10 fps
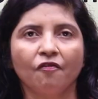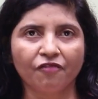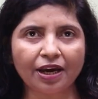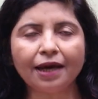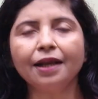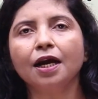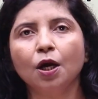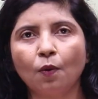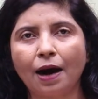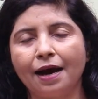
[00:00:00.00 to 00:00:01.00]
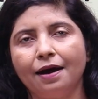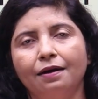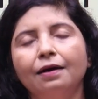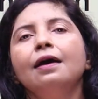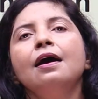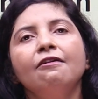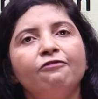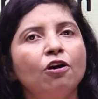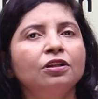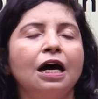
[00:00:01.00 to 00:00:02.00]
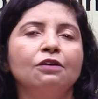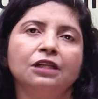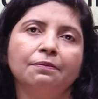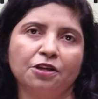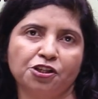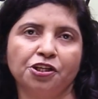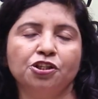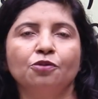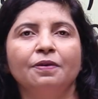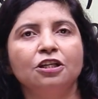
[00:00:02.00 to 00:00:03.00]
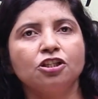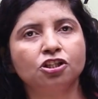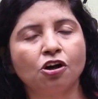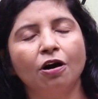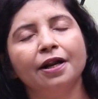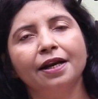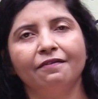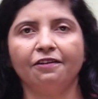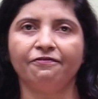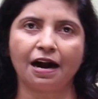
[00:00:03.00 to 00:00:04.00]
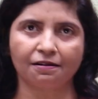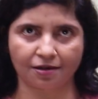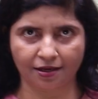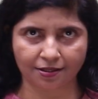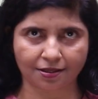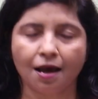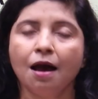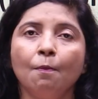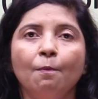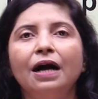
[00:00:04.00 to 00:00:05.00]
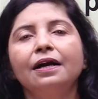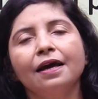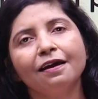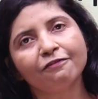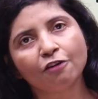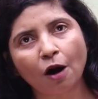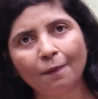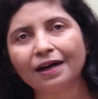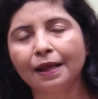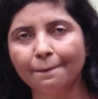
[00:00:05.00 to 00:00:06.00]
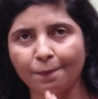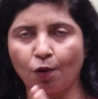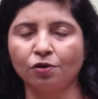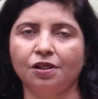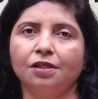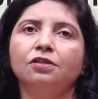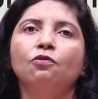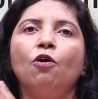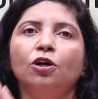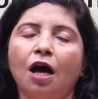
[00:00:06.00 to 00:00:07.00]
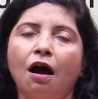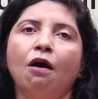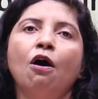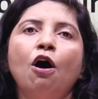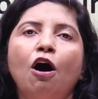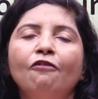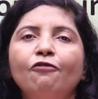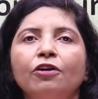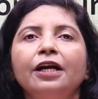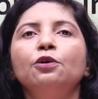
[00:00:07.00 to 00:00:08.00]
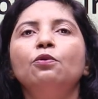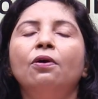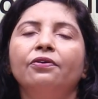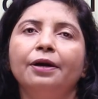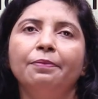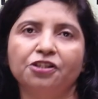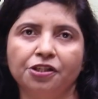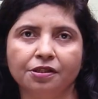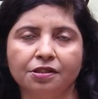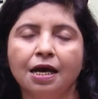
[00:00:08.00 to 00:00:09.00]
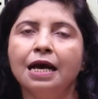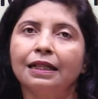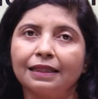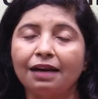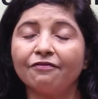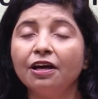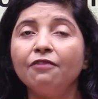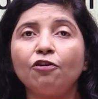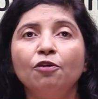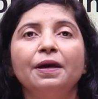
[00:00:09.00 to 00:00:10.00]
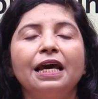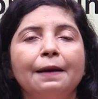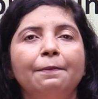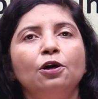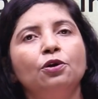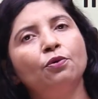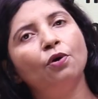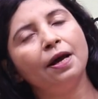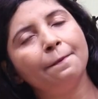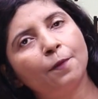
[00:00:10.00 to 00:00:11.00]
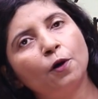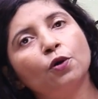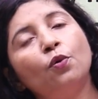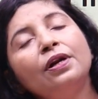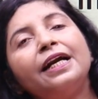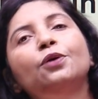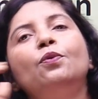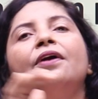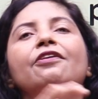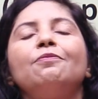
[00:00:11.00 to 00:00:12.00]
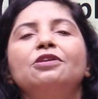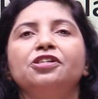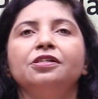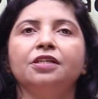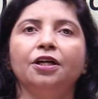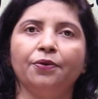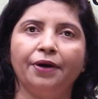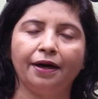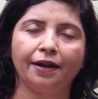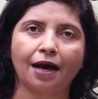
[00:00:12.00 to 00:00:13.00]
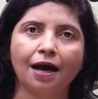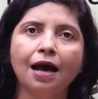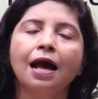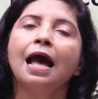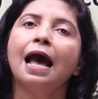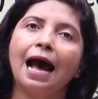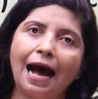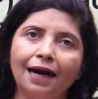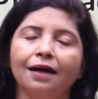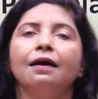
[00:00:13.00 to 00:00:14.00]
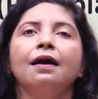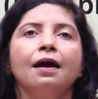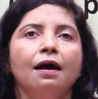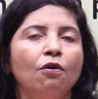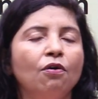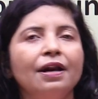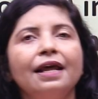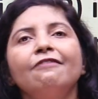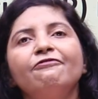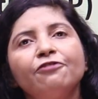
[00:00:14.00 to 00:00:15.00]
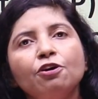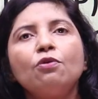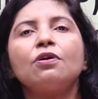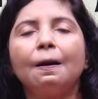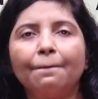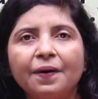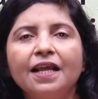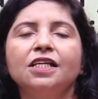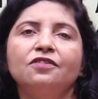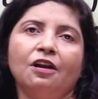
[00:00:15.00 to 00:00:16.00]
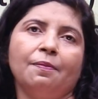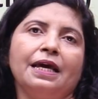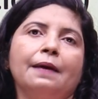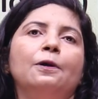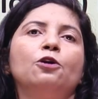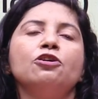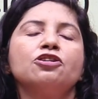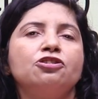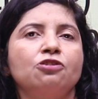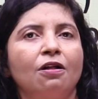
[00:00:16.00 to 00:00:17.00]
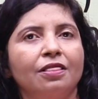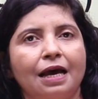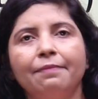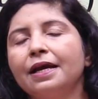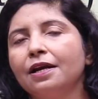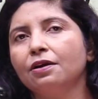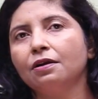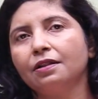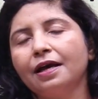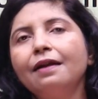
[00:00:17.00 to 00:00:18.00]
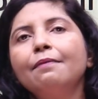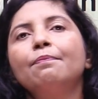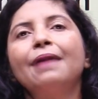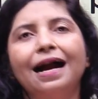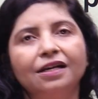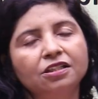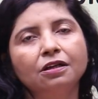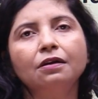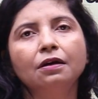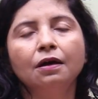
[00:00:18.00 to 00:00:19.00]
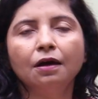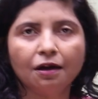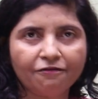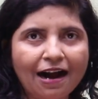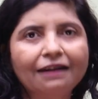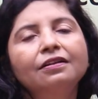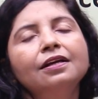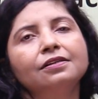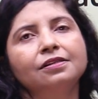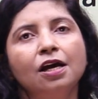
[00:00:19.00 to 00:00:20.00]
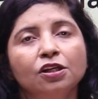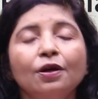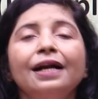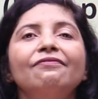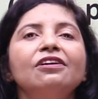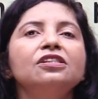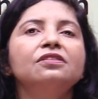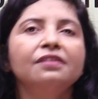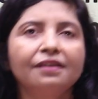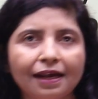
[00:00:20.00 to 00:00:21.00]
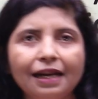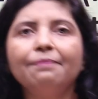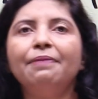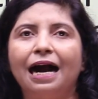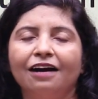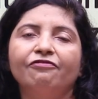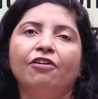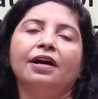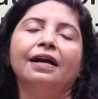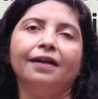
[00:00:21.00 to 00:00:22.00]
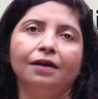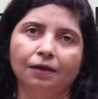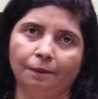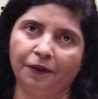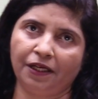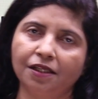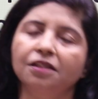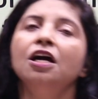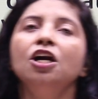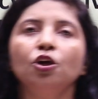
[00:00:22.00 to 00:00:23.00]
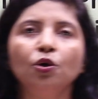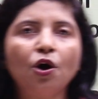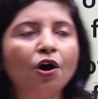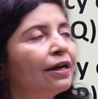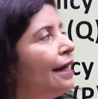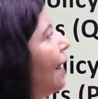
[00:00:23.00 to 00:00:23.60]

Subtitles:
we require 4000 machines to be installed in our factories. But if government imposes quota of only 200 machines, then we would be able to import only 200 machines into India, and only few companies will be able to install them in their plants or factories. So it was really bad for Indian companies to not